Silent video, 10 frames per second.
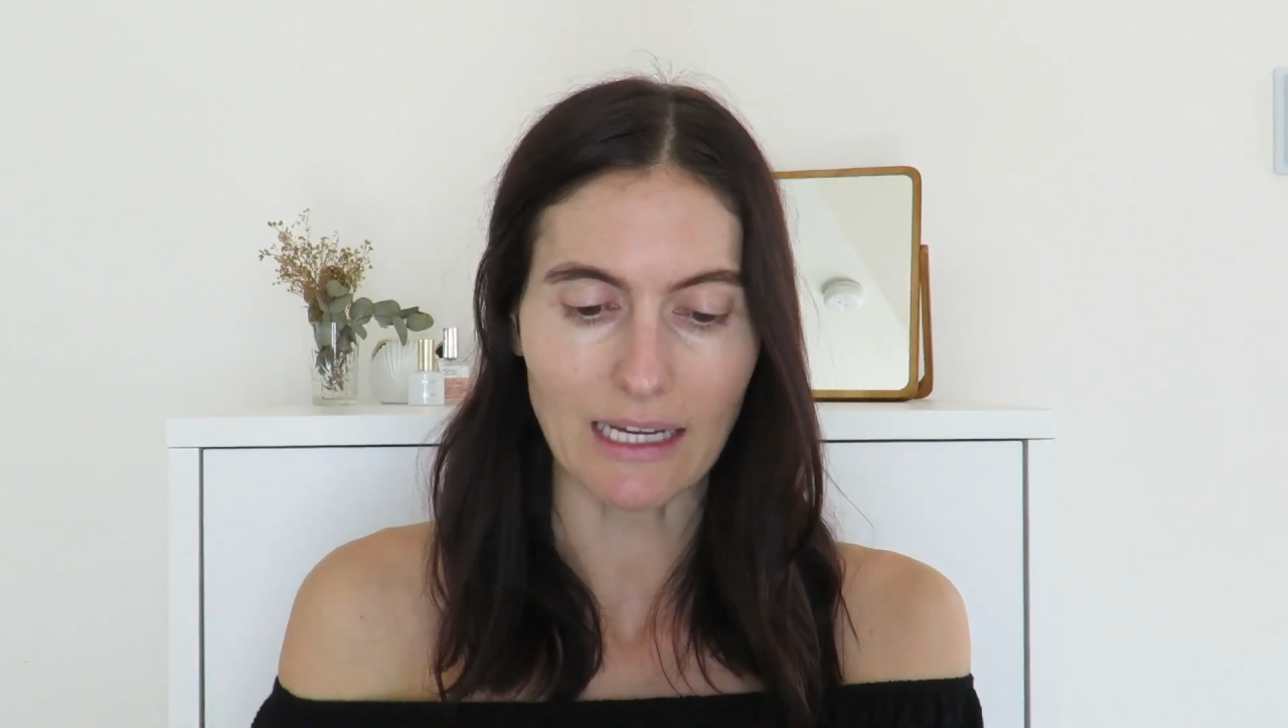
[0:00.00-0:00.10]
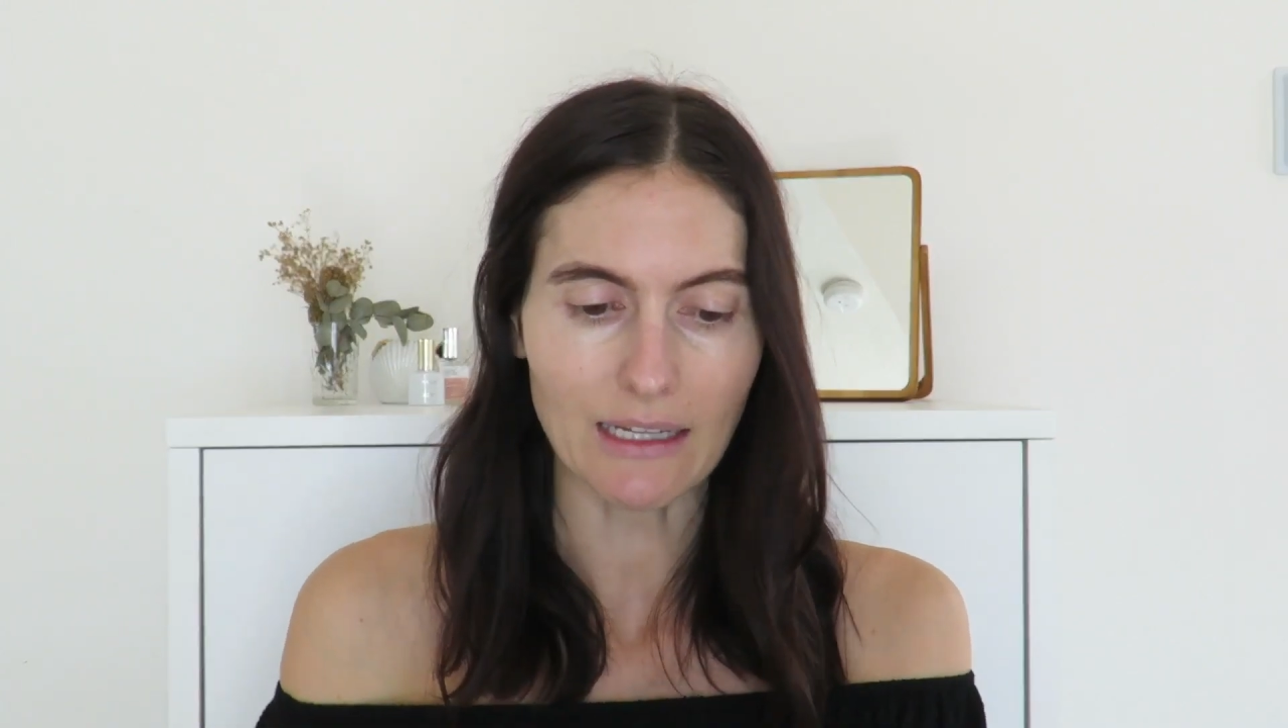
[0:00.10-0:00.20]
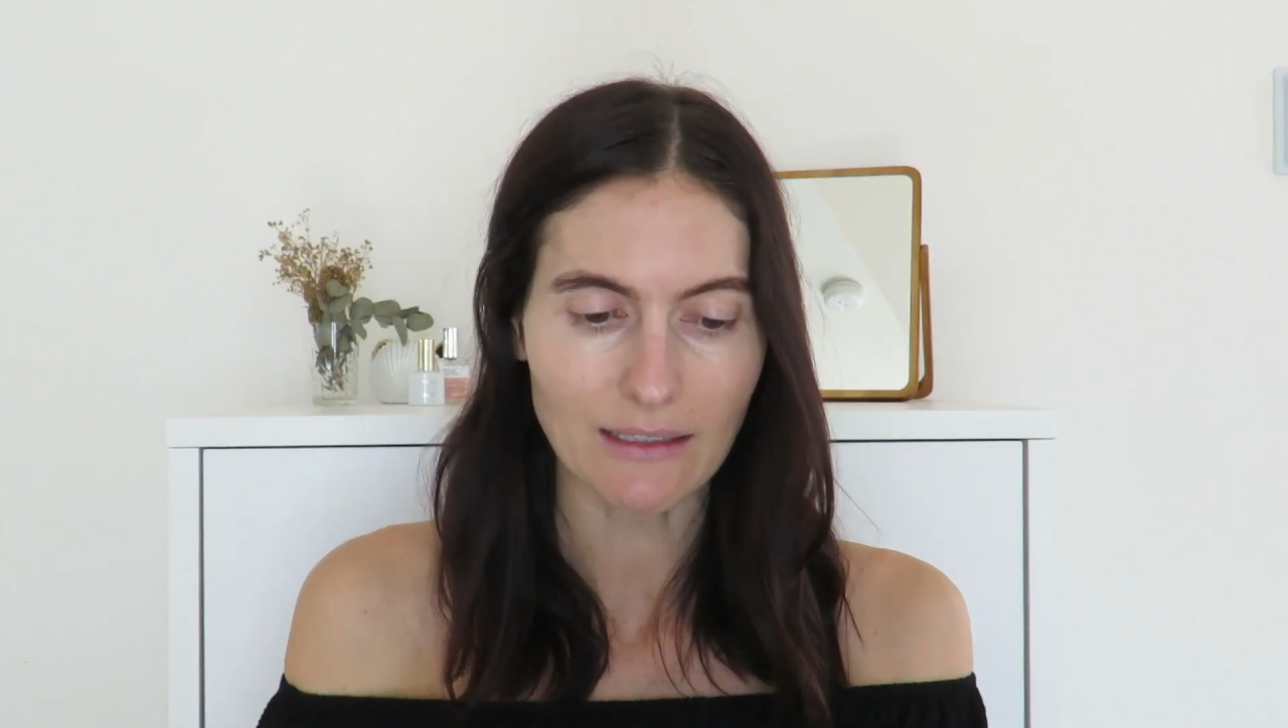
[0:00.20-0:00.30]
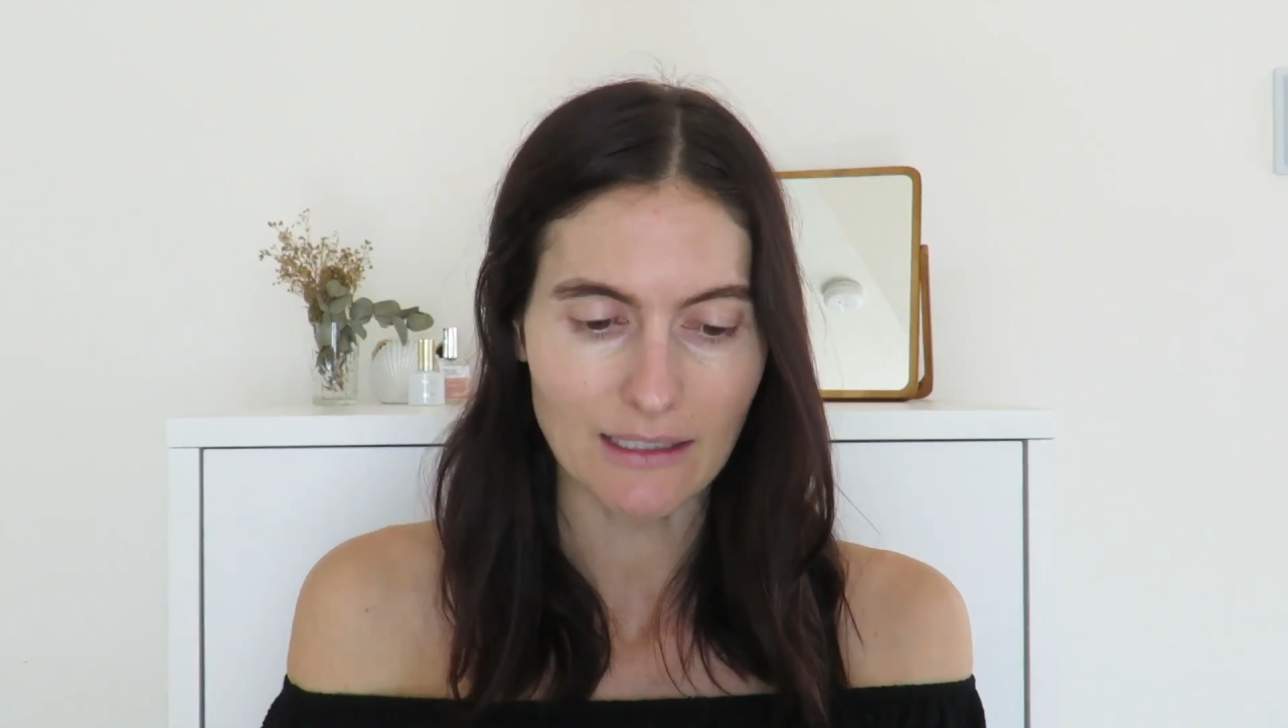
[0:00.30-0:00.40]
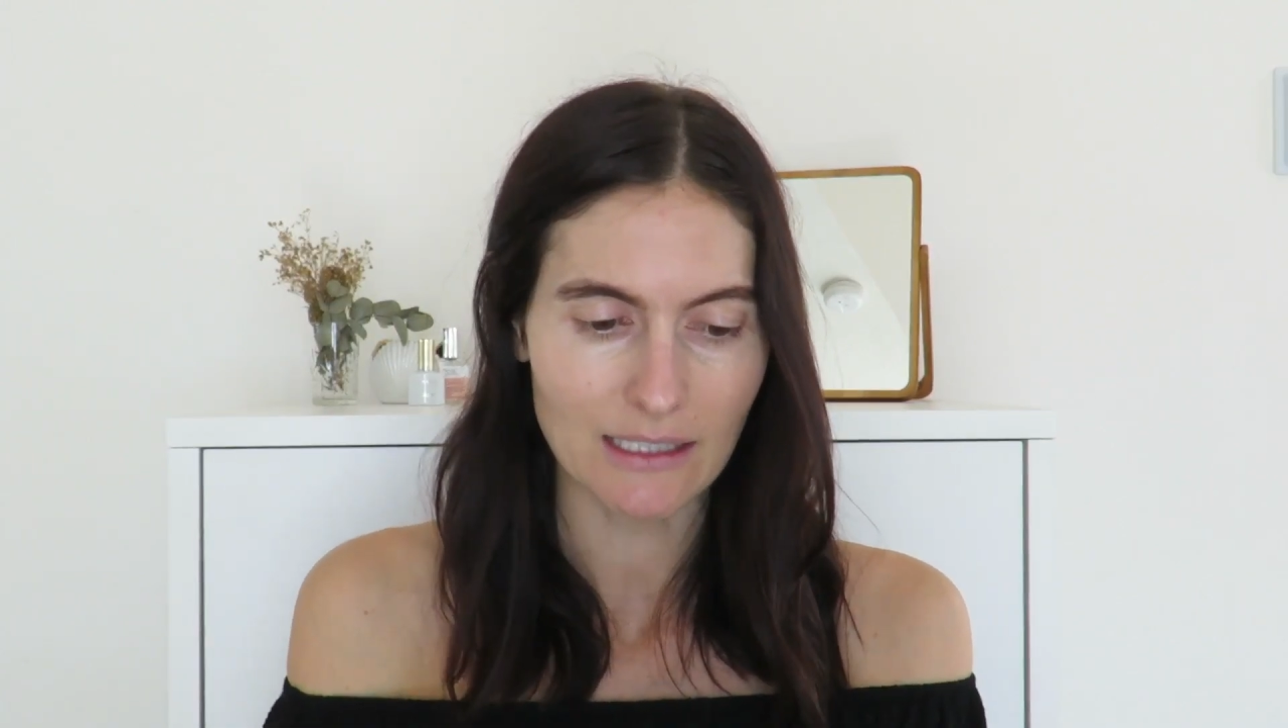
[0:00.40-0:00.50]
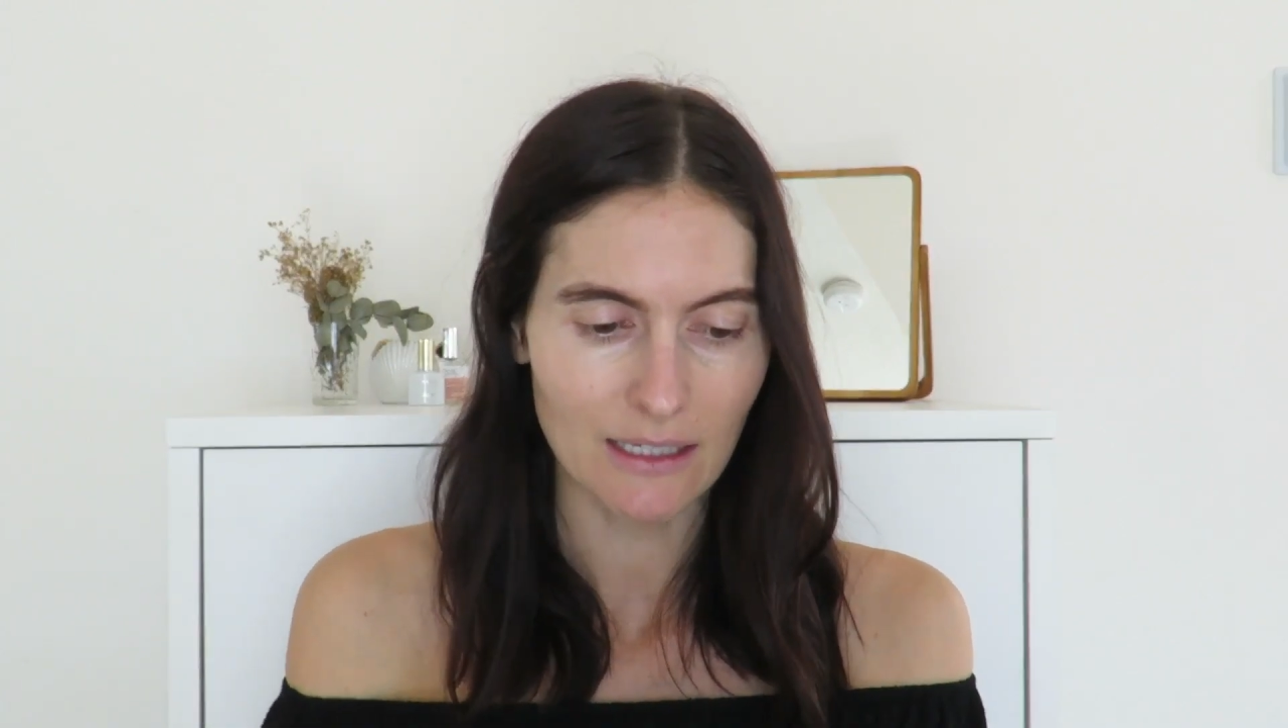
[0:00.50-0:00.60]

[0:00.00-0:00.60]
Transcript: in it.